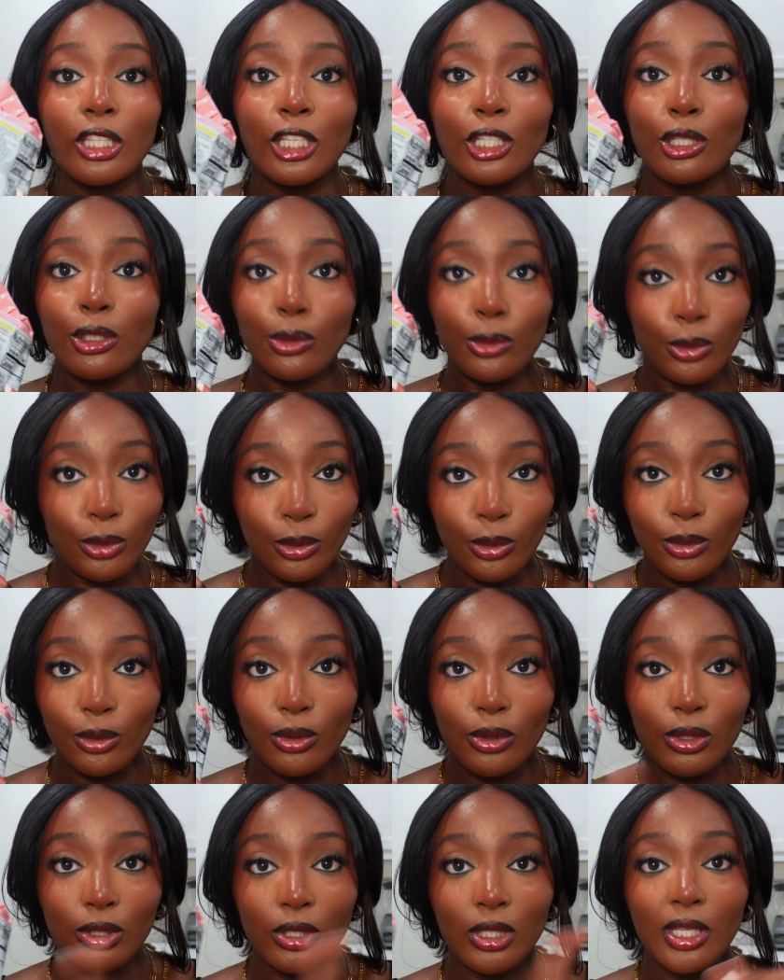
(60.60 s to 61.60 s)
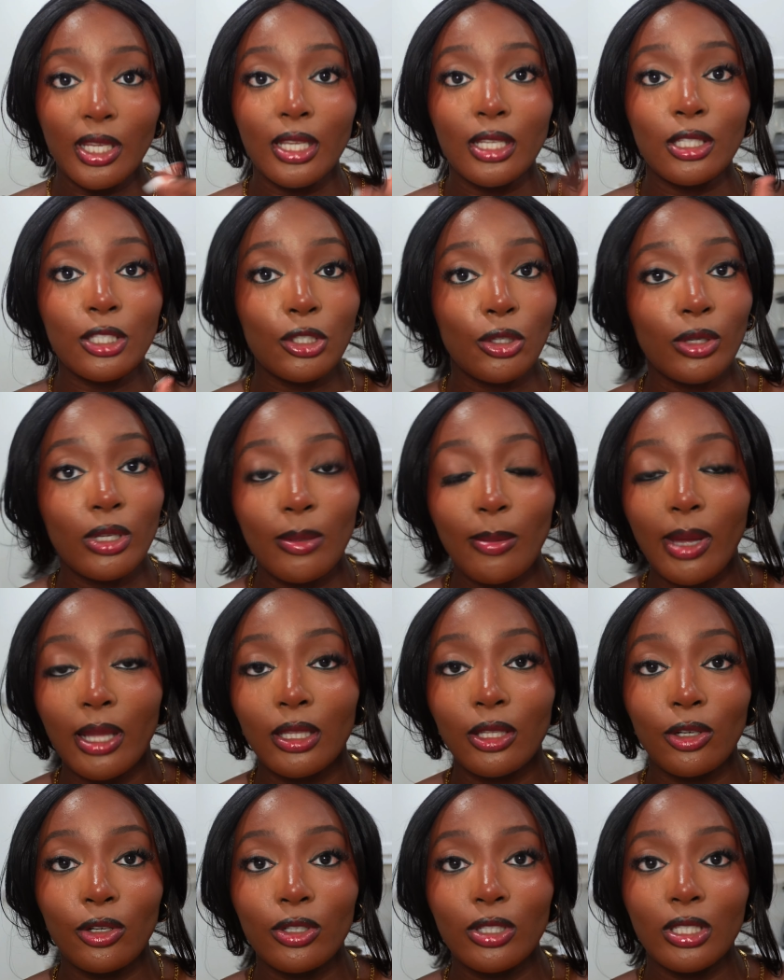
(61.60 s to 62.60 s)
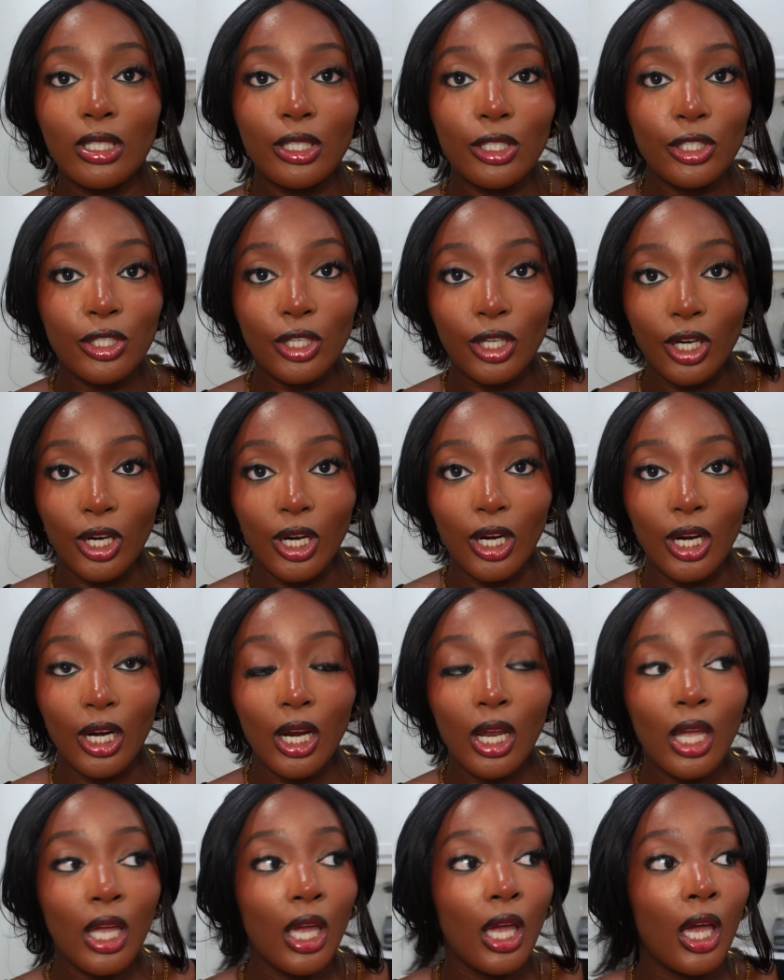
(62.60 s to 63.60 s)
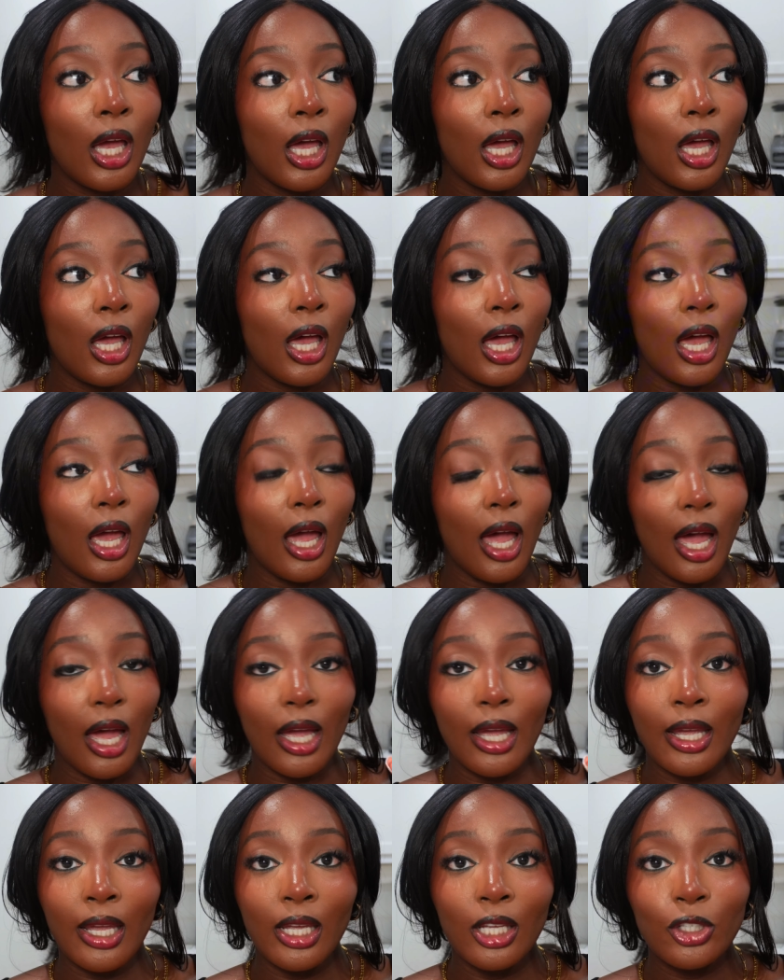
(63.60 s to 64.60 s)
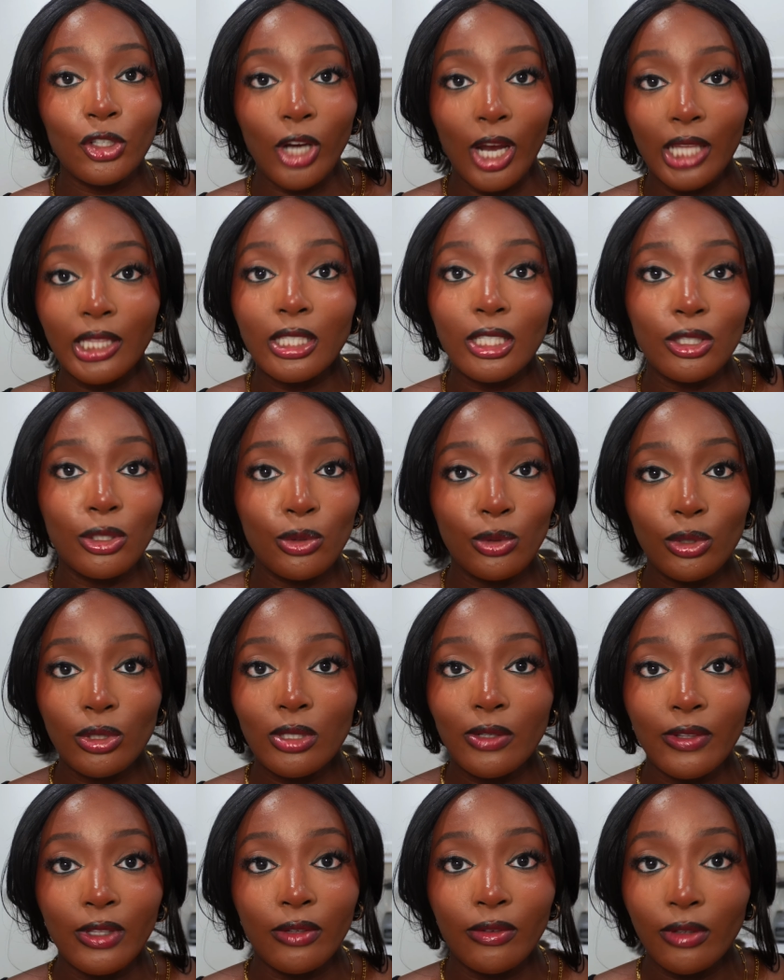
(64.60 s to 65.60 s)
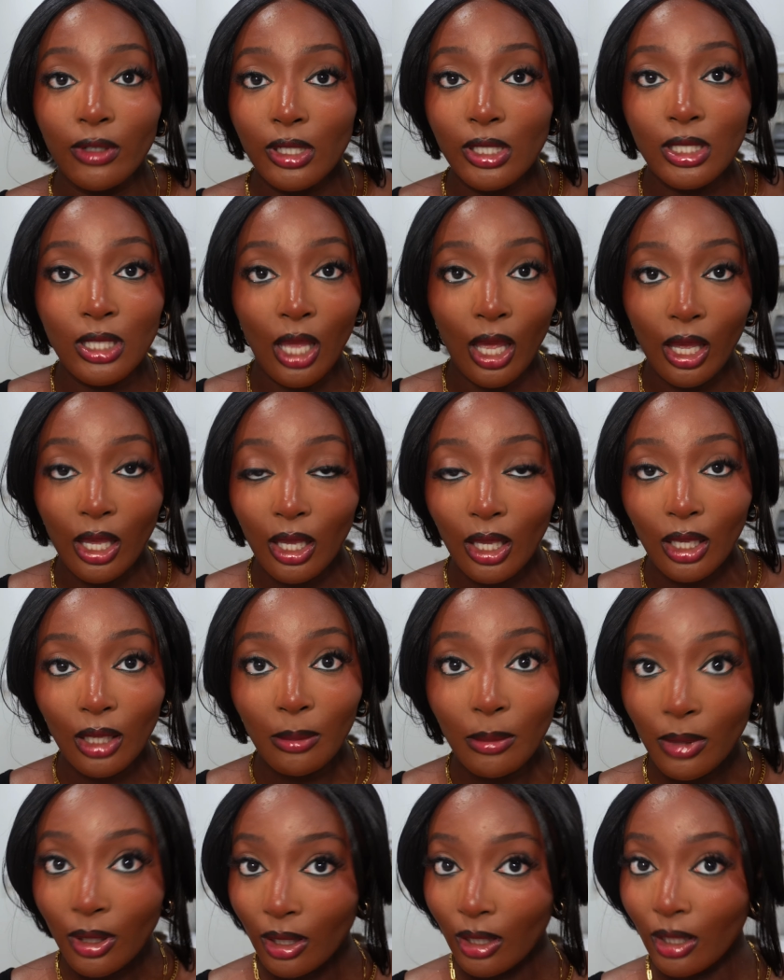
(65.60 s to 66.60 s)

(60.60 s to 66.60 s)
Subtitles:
these noodles, and so did my little sister. I tried these noodles for the first time,